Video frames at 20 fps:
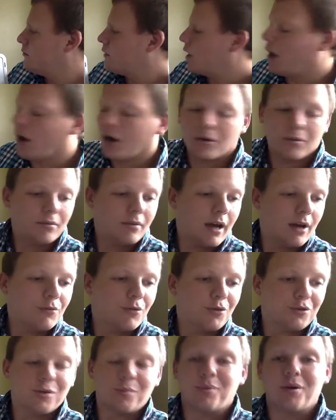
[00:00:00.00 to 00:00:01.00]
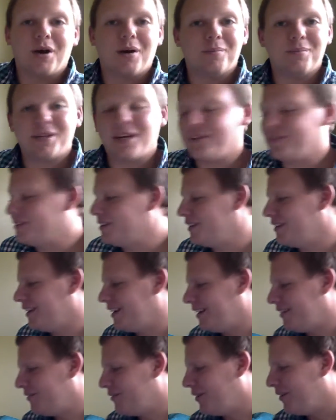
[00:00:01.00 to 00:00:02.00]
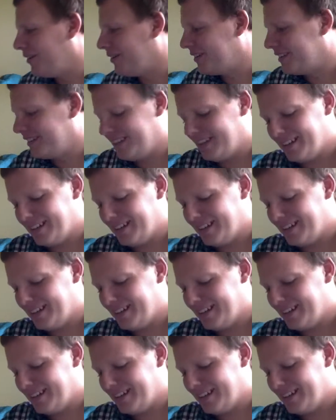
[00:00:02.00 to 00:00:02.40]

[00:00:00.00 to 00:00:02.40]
Ah, I wrote the problem down, didn't I? Wrong.